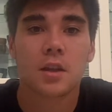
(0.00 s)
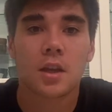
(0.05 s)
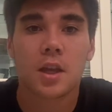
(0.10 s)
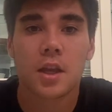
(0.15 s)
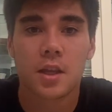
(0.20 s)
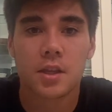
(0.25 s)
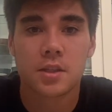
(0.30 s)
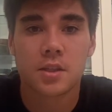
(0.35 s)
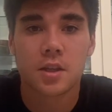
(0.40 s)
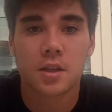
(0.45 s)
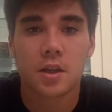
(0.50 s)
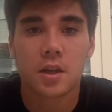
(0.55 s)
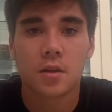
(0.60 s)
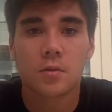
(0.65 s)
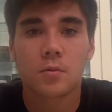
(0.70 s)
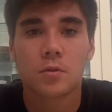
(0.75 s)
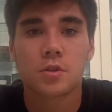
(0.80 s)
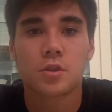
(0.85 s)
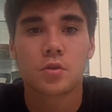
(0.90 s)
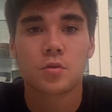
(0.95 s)
and today
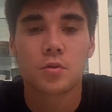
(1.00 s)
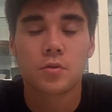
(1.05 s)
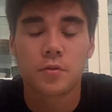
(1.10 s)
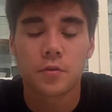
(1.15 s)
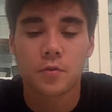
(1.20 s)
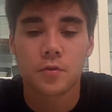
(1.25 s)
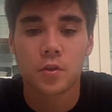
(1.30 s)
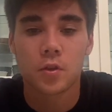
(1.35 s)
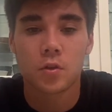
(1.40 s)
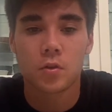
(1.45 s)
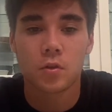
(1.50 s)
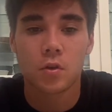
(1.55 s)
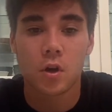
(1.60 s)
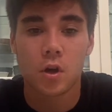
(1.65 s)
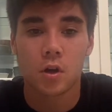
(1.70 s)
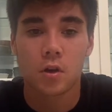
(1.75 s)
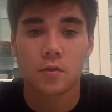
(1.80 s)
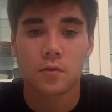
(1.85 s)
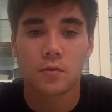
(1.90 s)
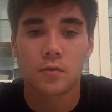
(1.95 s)
we'll do a review
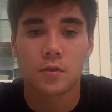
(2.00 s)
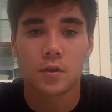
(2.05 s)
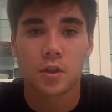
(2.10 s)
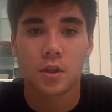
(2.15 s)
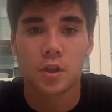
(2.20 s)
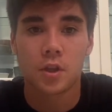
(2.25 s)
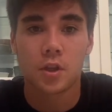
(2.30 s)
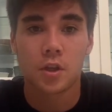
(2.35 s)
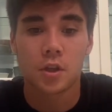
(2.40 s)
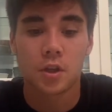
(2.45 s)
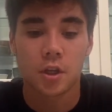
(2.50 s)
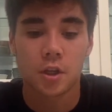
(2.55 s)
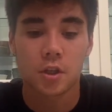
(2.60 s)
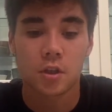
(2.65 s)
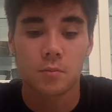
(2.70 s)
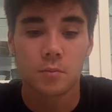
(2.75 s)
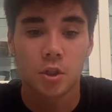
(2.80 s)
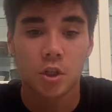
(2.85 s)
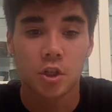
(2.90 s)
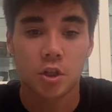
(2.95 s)
of the Nike
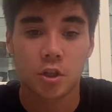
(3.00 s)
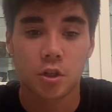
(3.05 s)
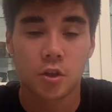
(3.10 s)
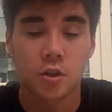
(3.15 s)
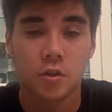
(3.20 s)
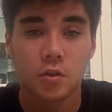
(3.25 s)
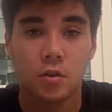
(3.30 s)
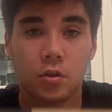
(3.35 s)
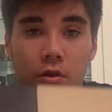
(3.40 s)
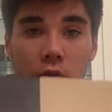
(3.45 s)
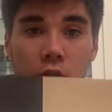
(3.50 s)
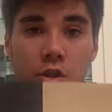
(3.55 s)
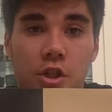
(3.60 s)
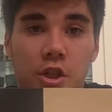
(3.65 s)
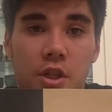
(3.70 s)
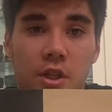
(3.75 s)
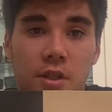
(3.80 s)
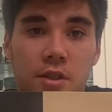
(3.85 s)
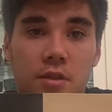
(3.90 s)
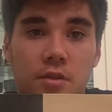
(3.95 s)
Mercurial
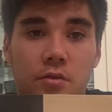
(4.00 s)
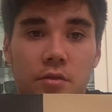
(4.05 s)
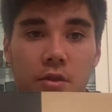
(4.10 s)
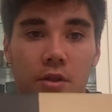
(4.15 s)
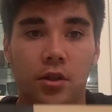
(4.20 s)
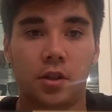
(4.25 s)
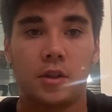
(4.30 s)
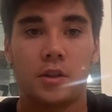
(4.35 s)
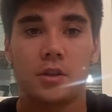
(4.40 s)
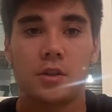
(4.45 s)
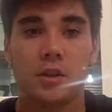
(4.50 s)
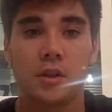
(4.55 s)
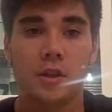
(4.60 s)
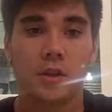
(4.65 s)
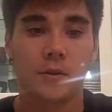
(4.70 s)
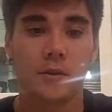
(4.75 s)
GS360.